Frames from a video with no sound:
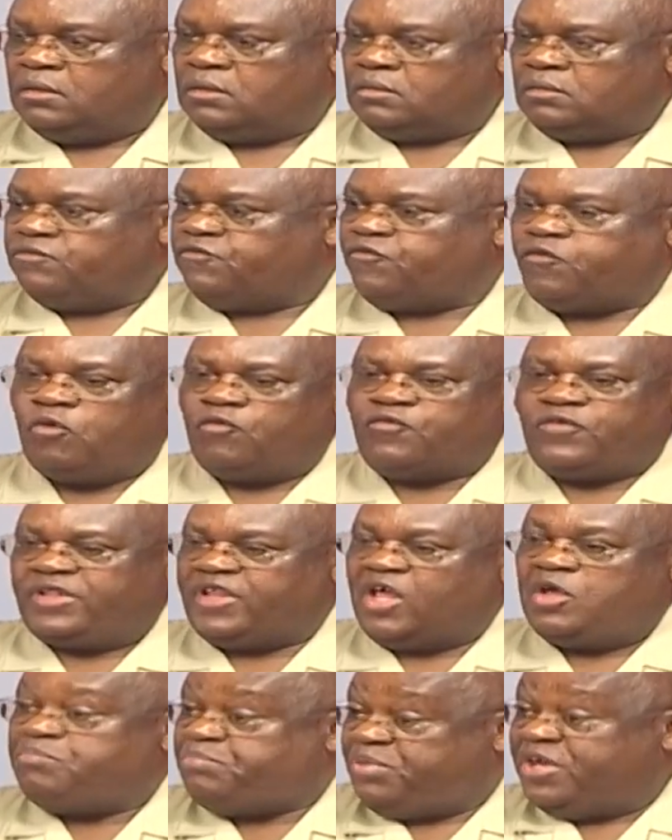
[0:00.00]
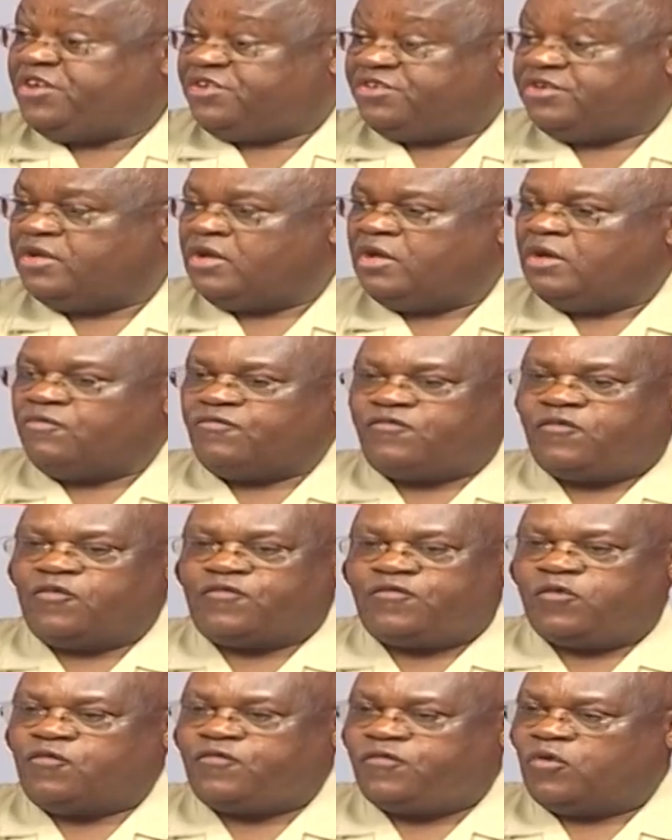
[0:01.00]
for, they bid for,
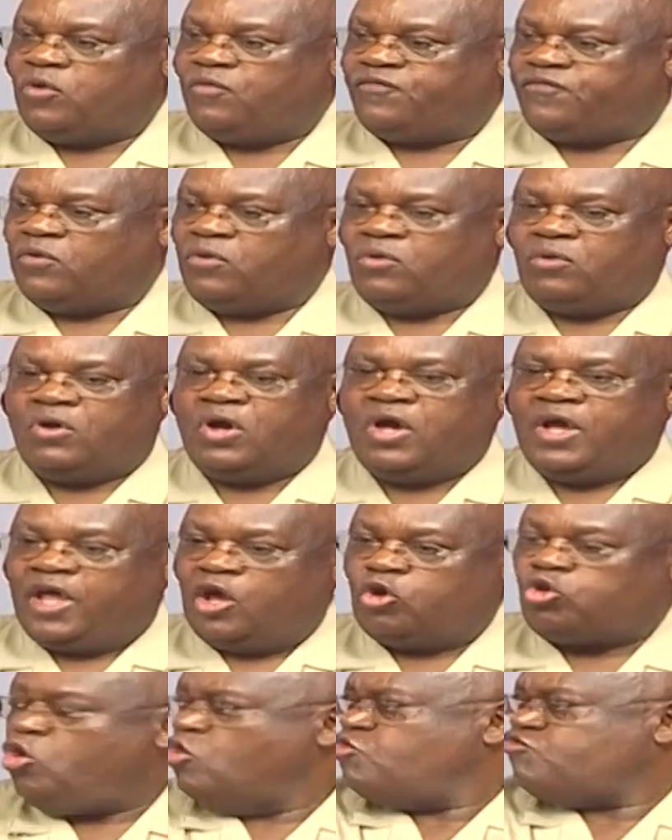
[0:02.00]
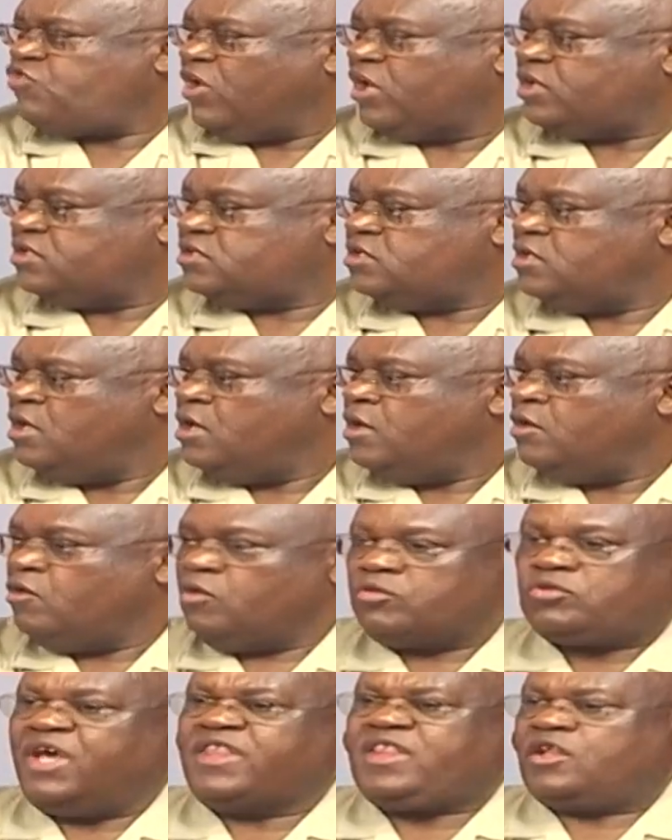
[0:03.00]
for, for, for a contract
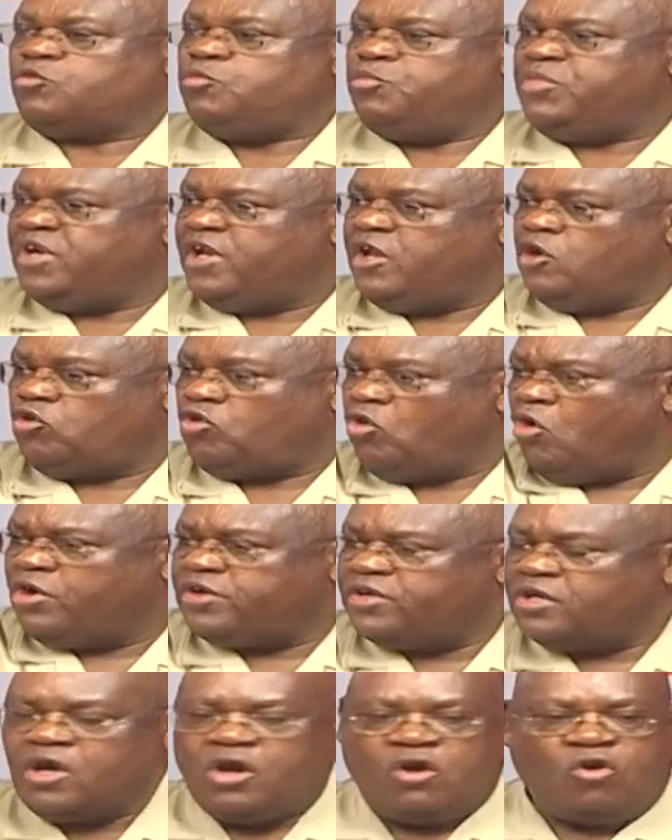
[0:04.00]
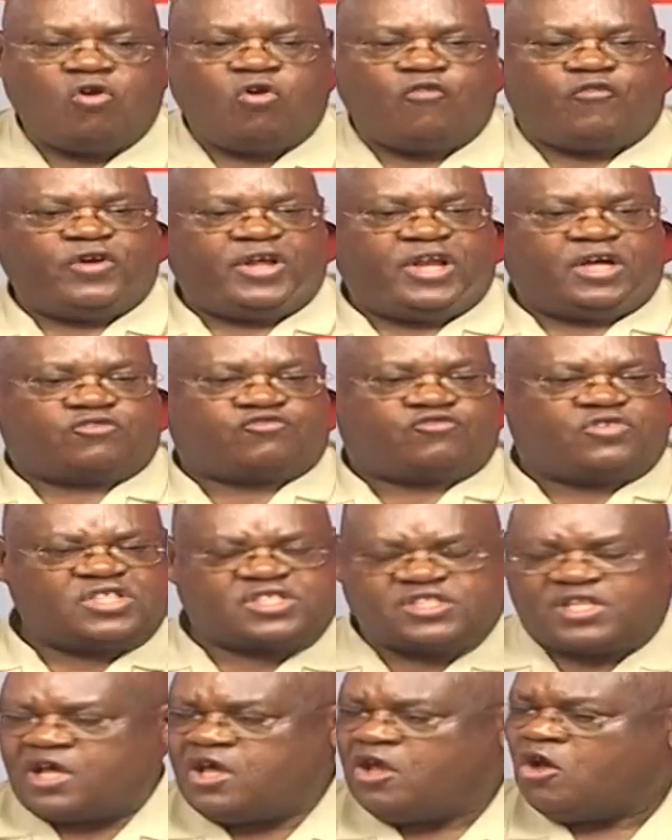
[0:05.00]
either to build a road or for
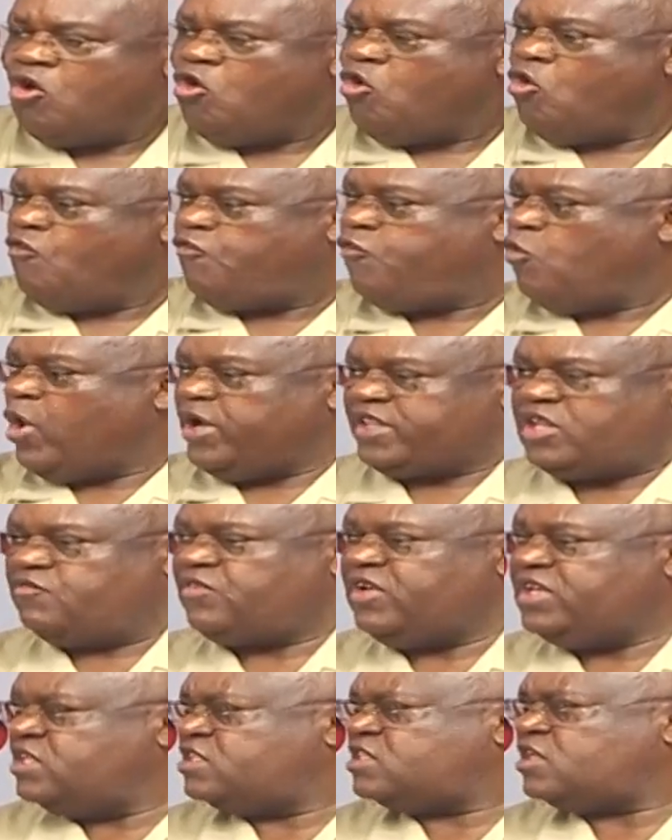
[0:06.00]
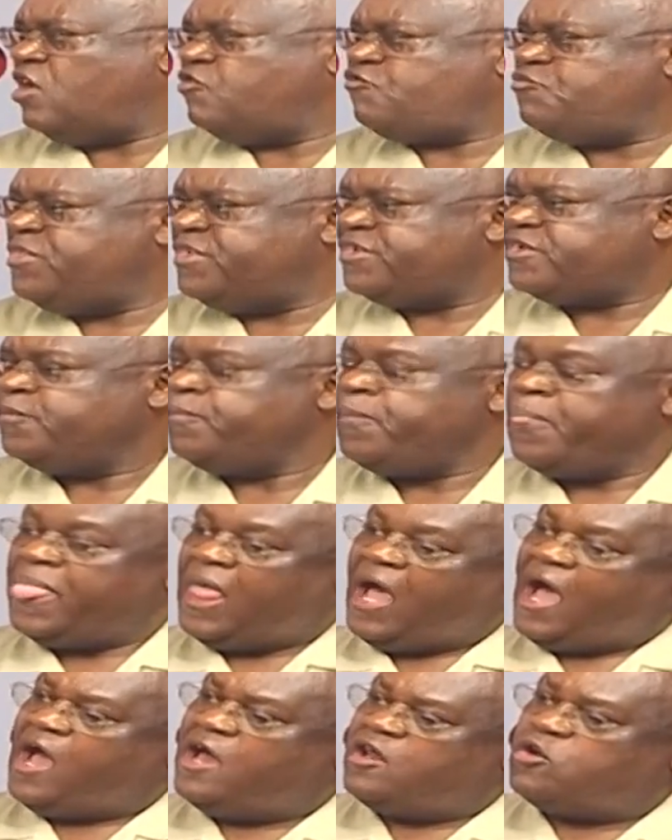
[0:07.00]
electricity or for whatever this government.
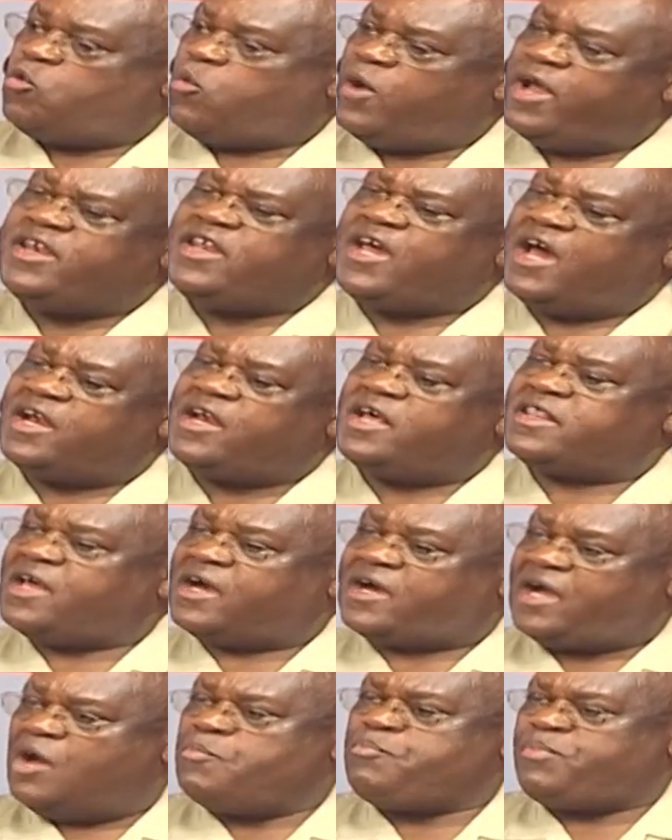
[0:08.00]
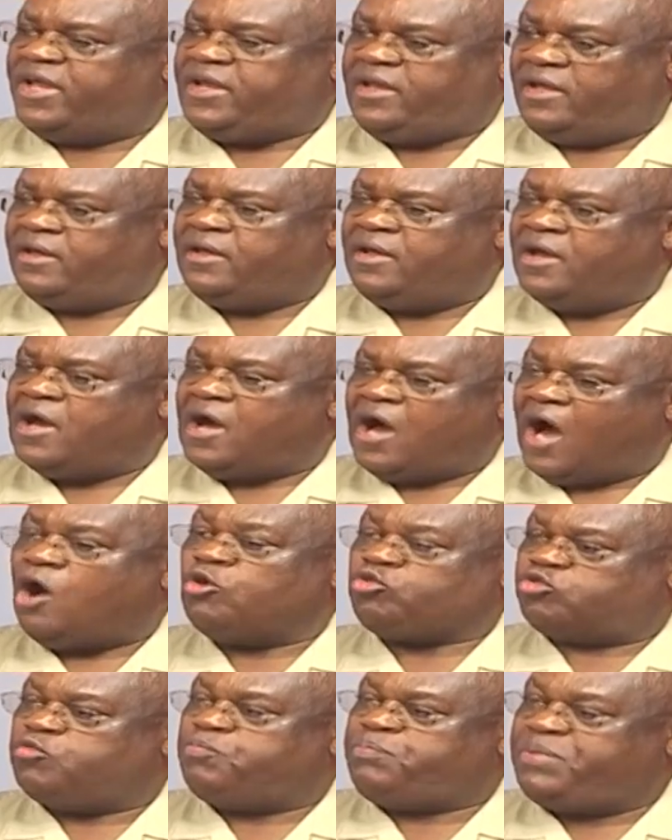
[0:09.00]
And when another company
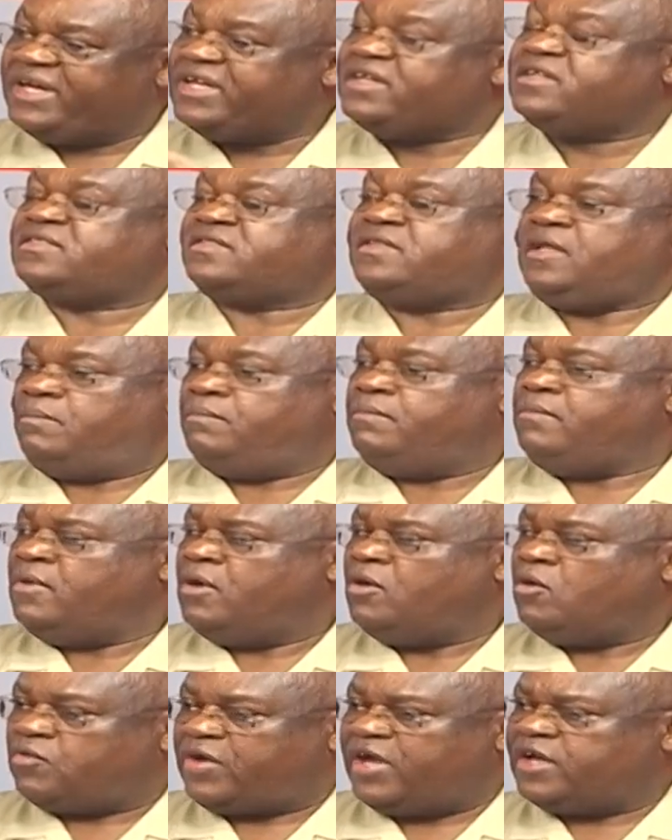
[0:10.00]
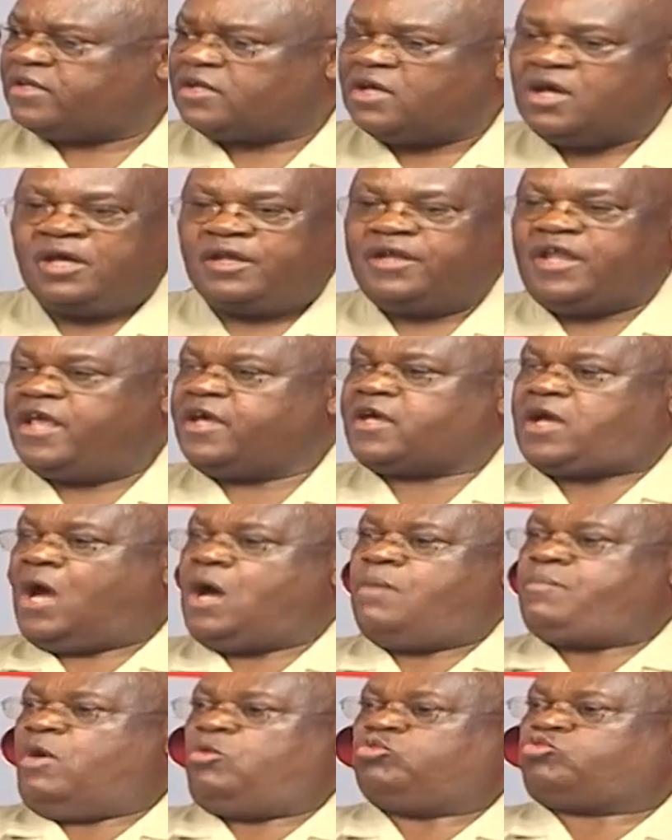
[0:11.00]
outbids them, all right, they
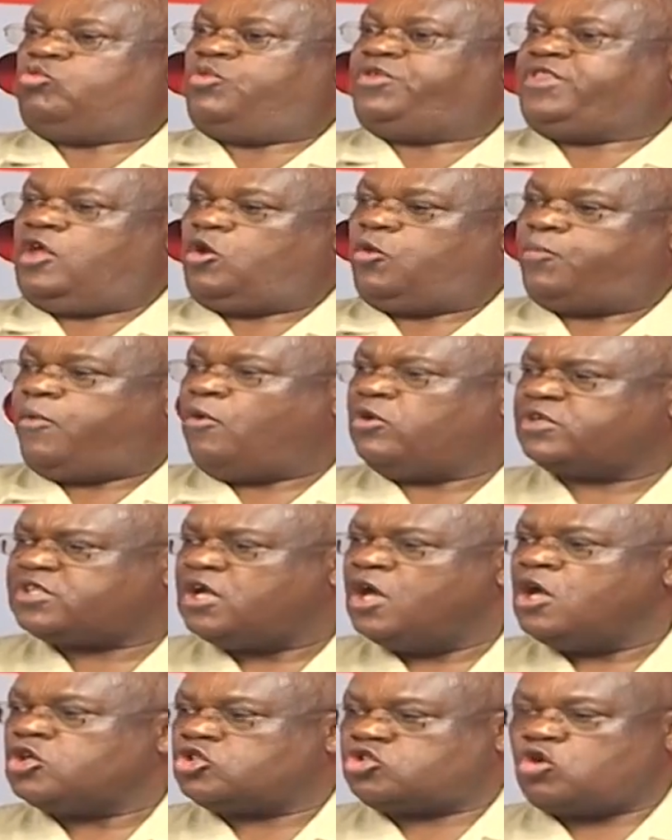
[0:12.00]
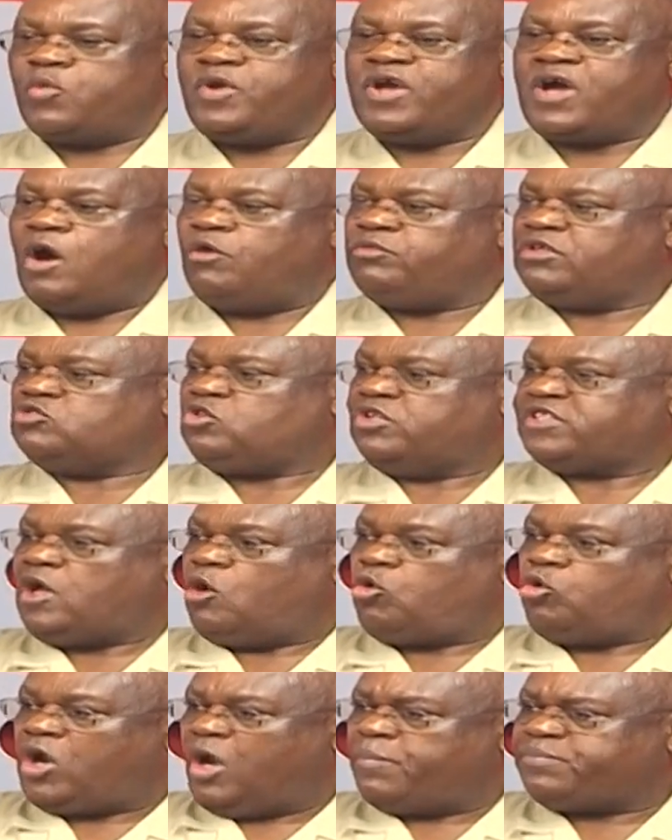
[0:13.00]
come out with a report showing how these ones are
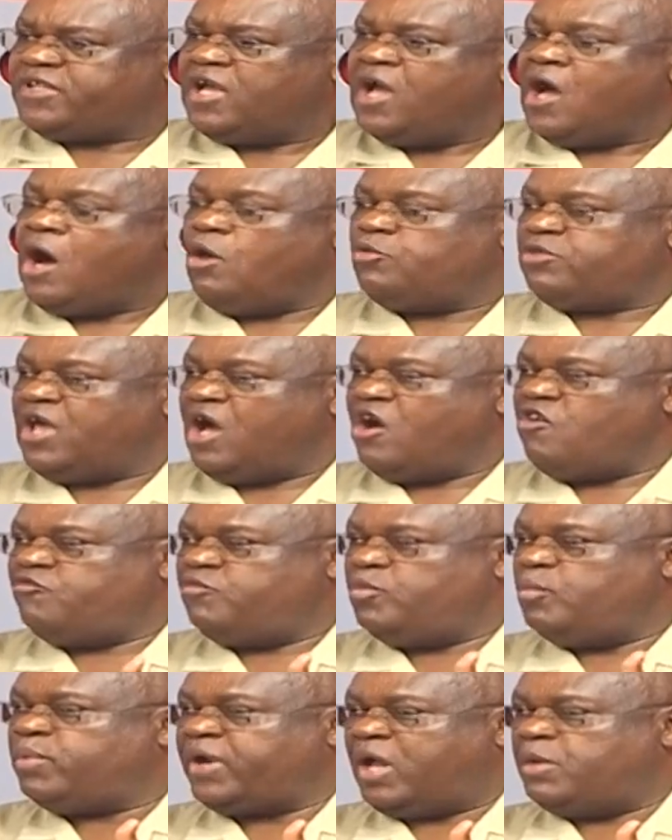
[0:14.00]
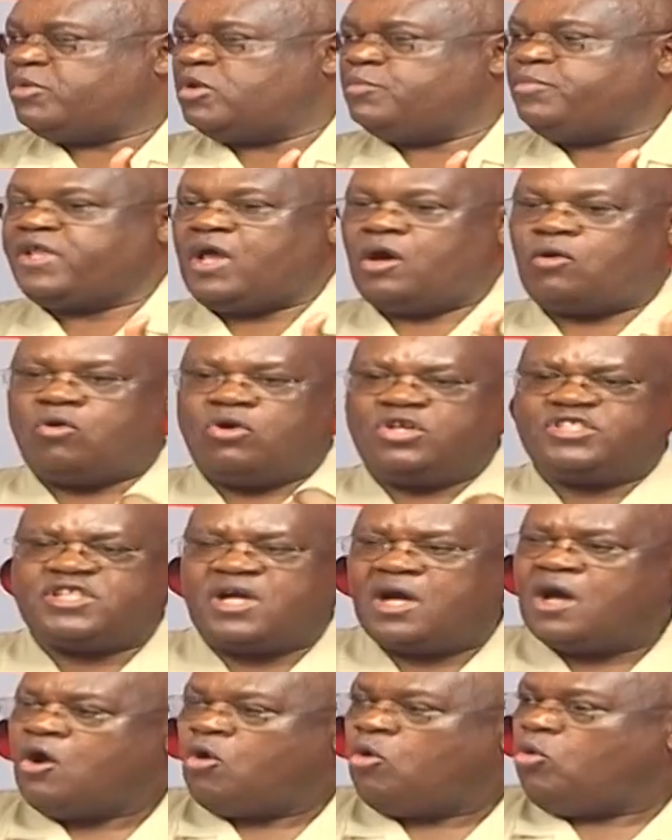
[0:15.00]
corrupt, how they have bribed
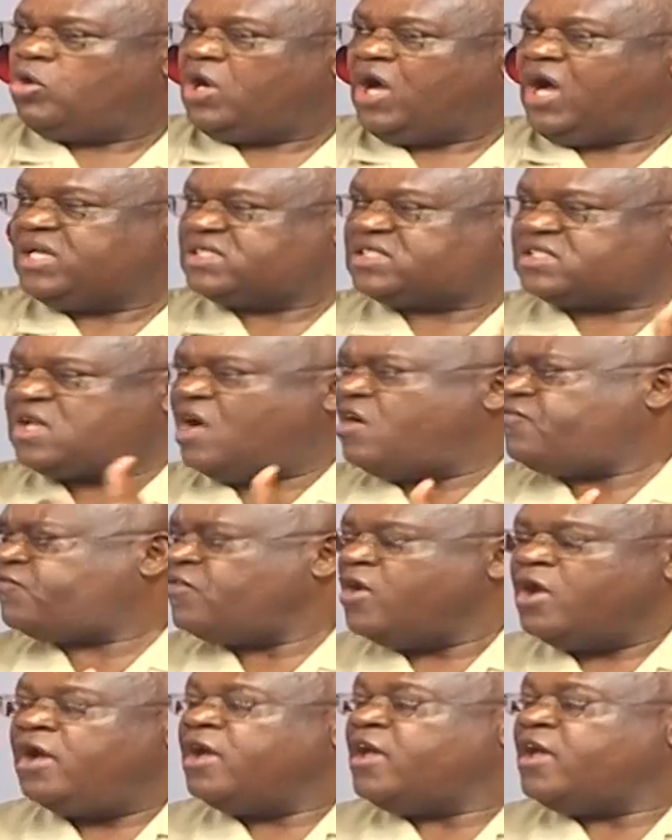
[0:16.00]
Briagonja or her staff.